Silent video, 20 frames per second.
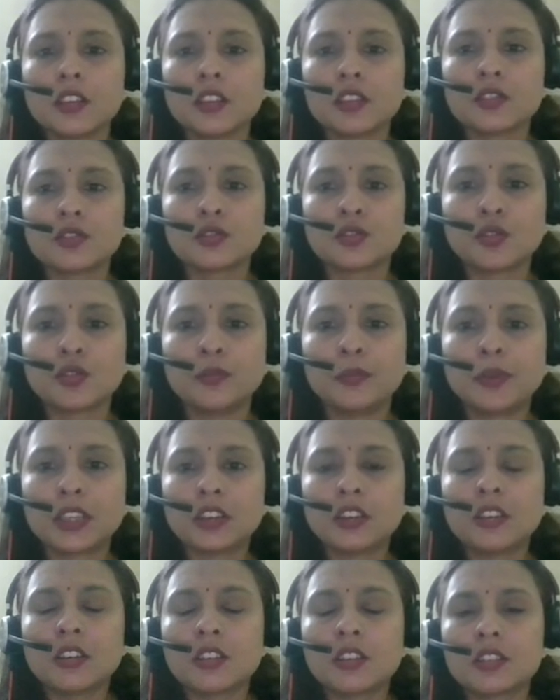So
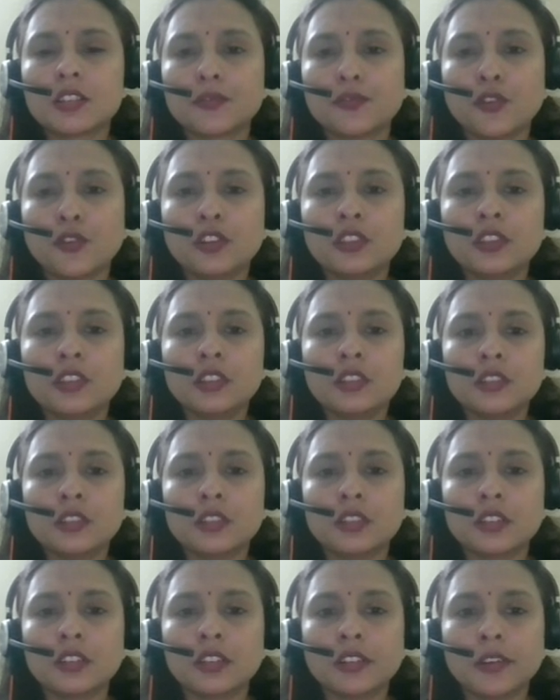because for
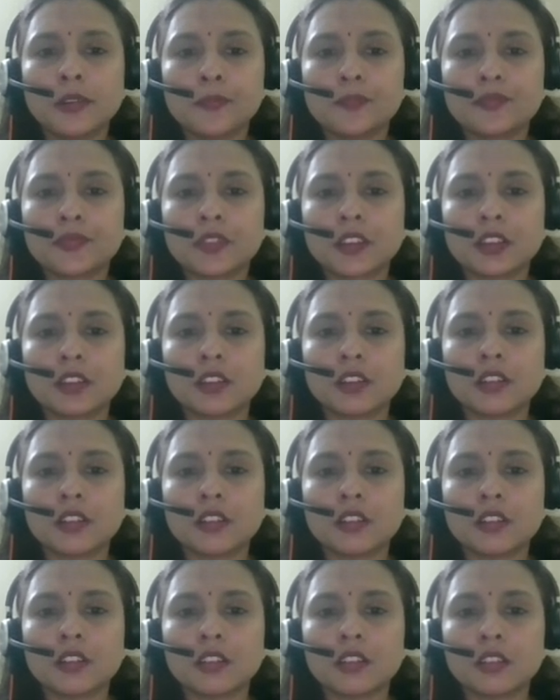the um,
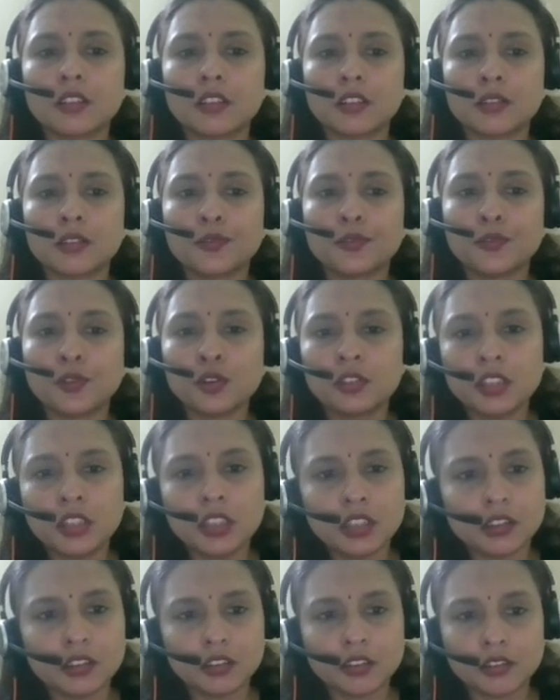uh, uh, for
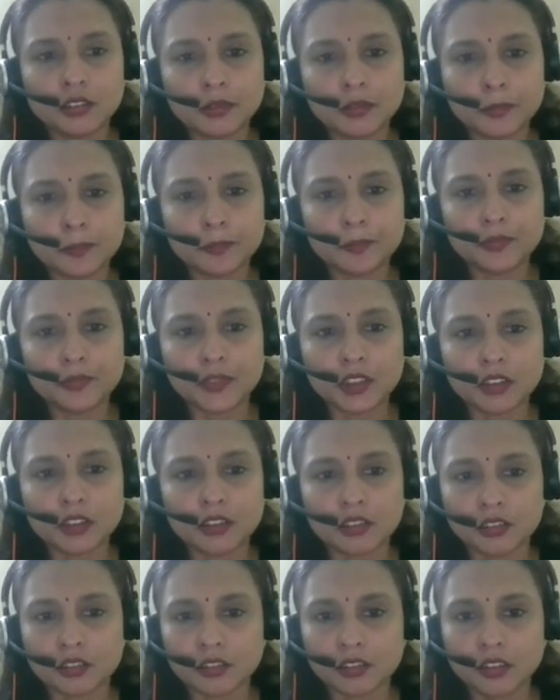the um,
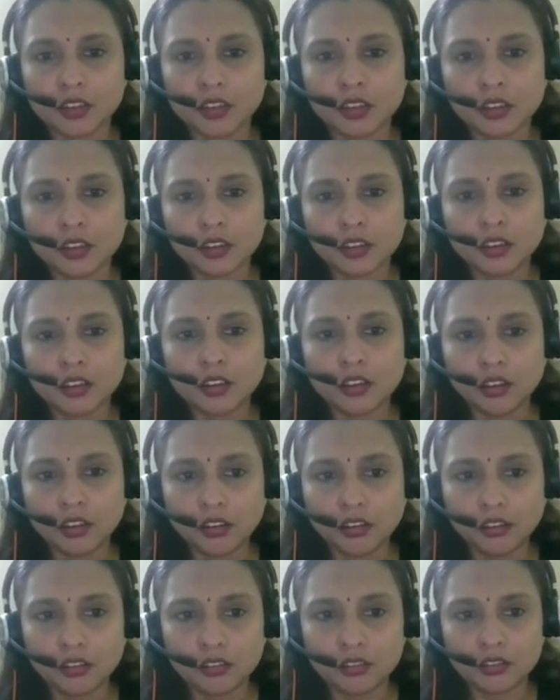uh,
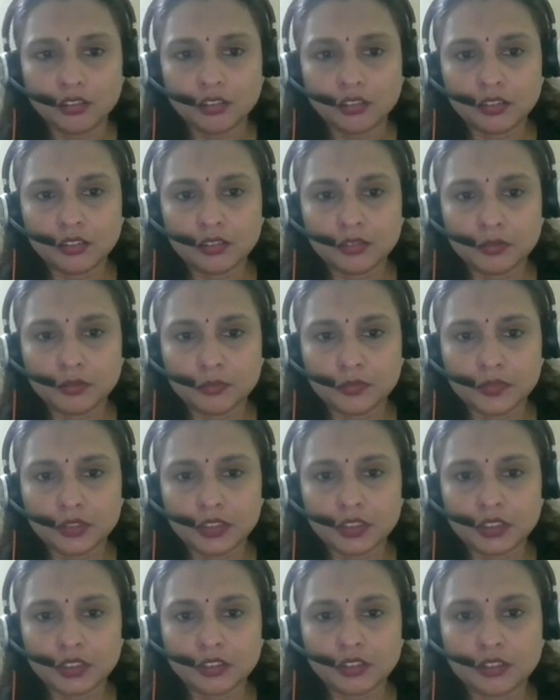um,
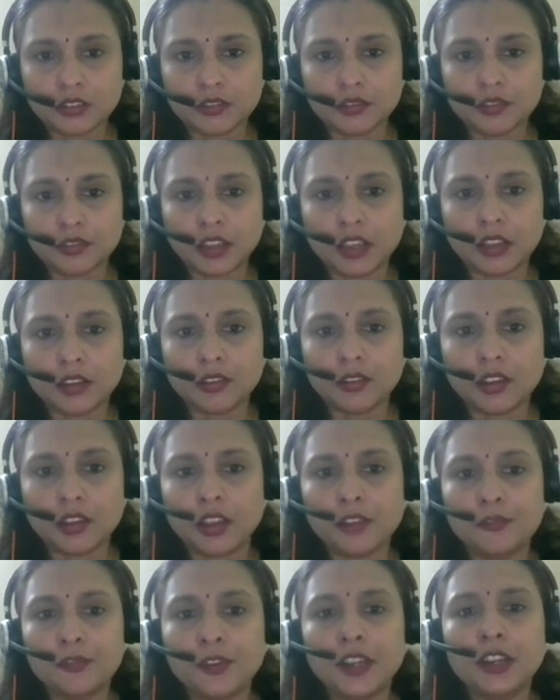uh
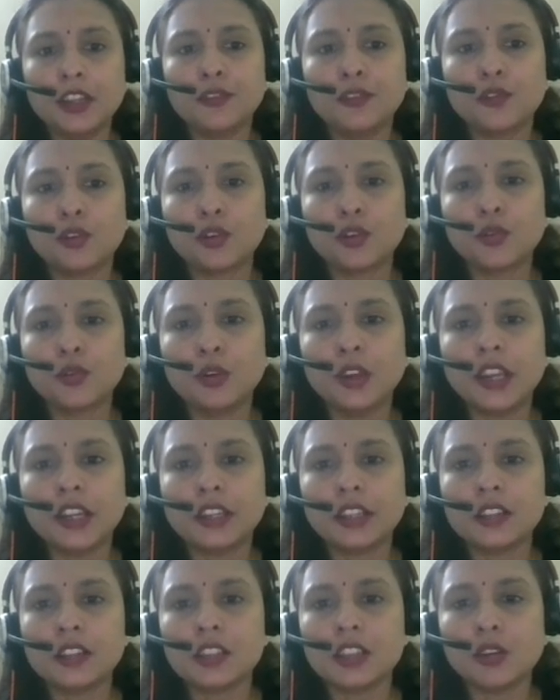FAD for low
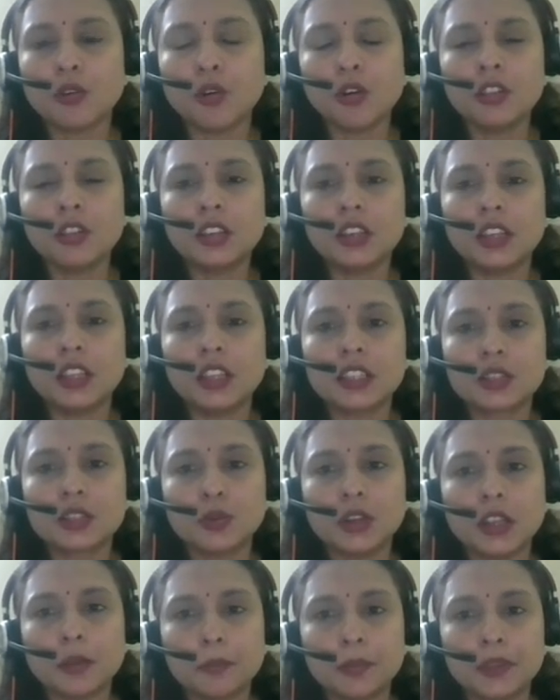latency, all the links
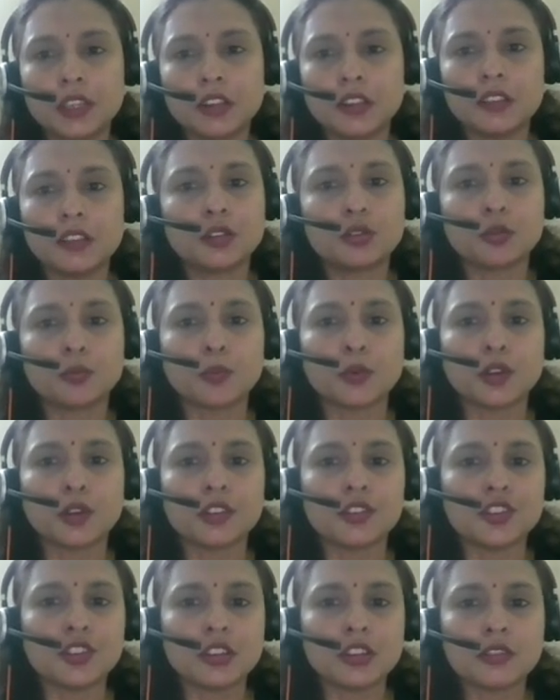will appear in the
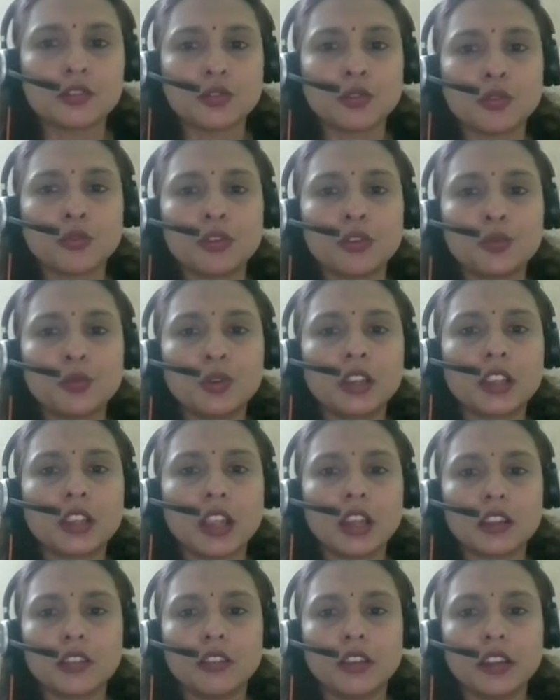topology. So it will
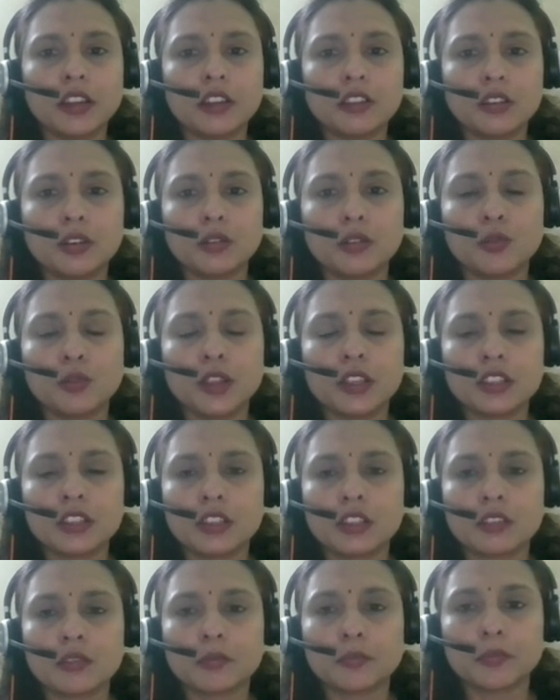calculate the
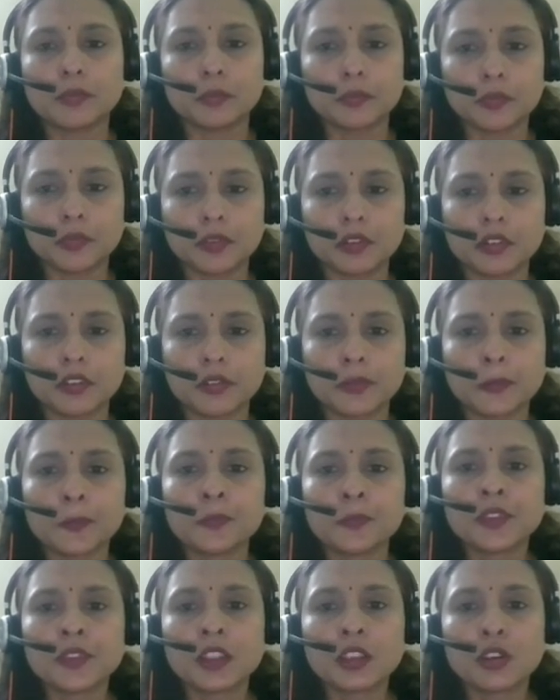lowest uh,
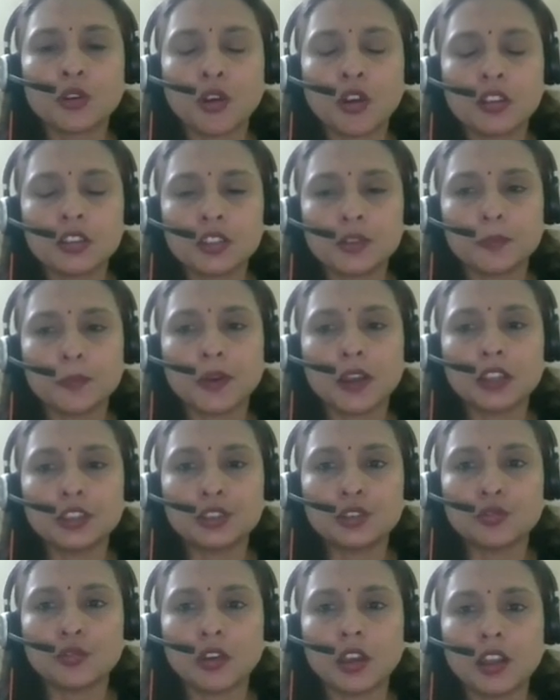cost
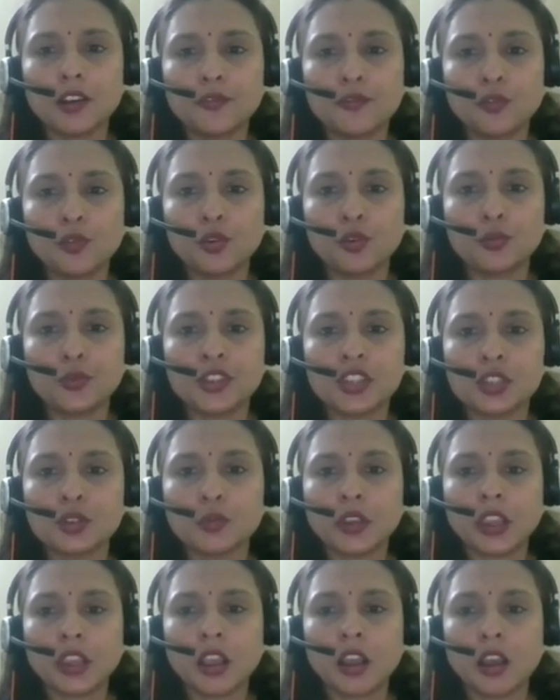path to R4, which is
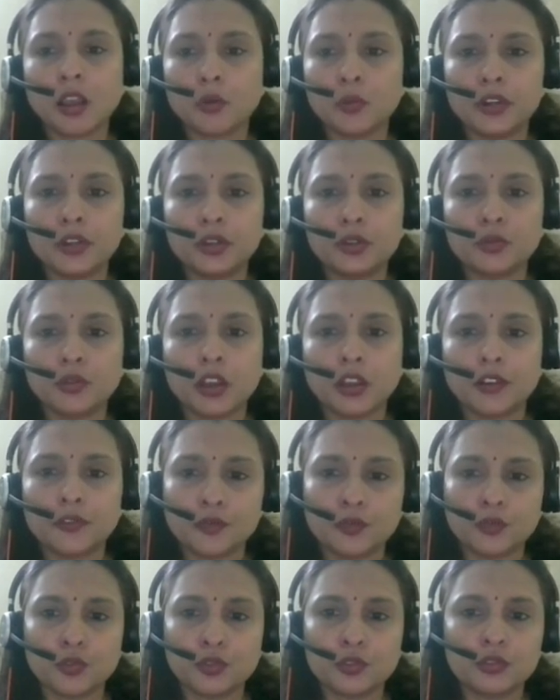via R1 to
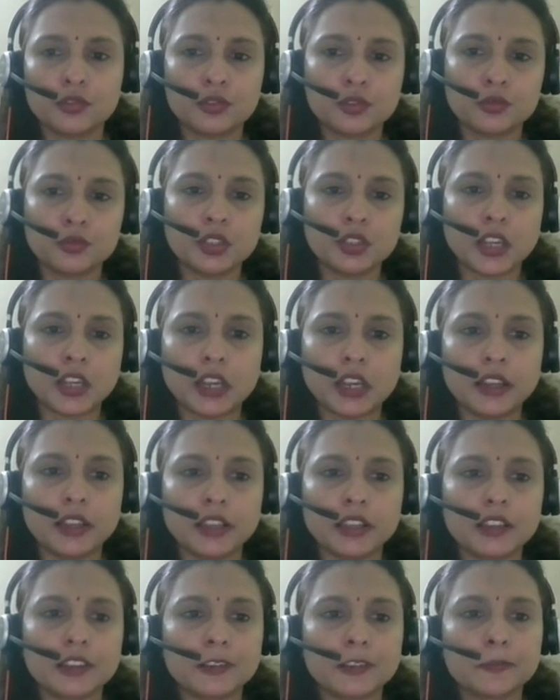R4 through the red
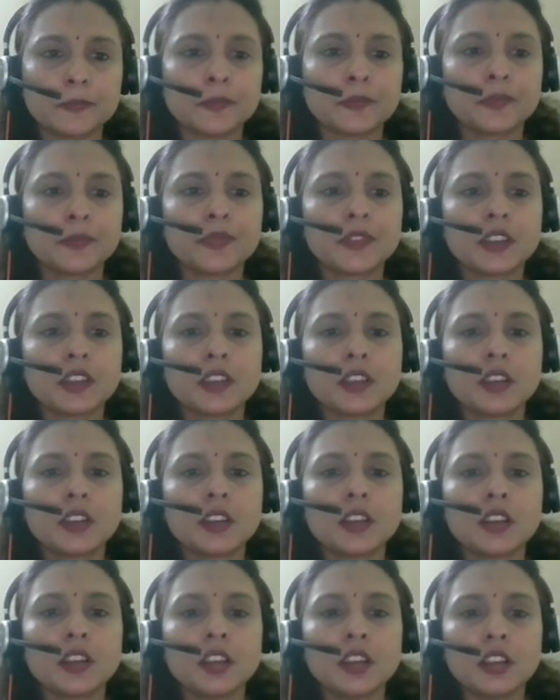link.
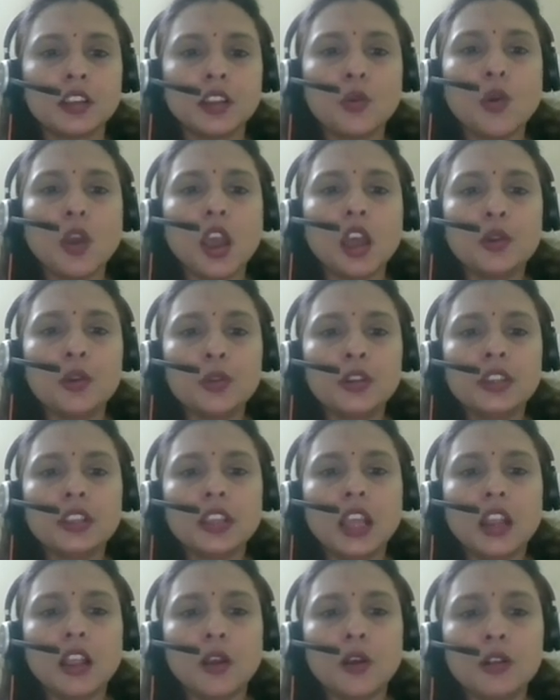Now R1
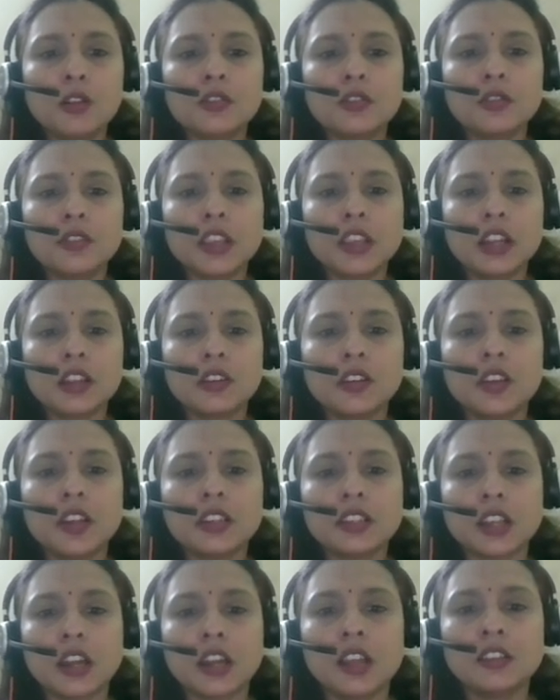cal also
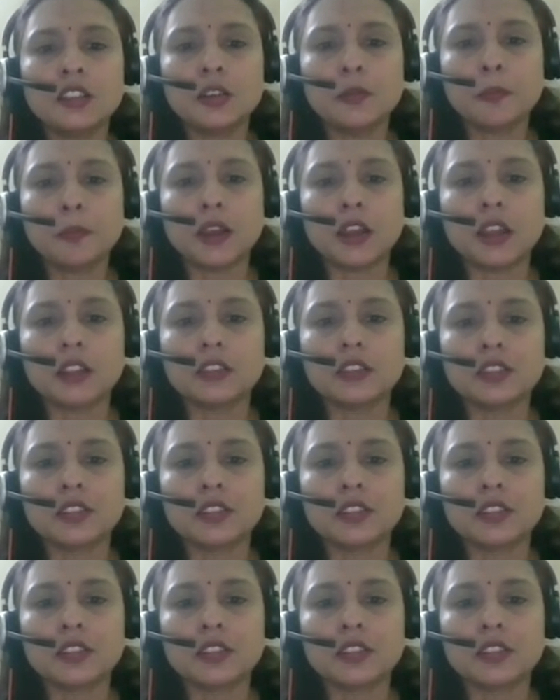calculates another path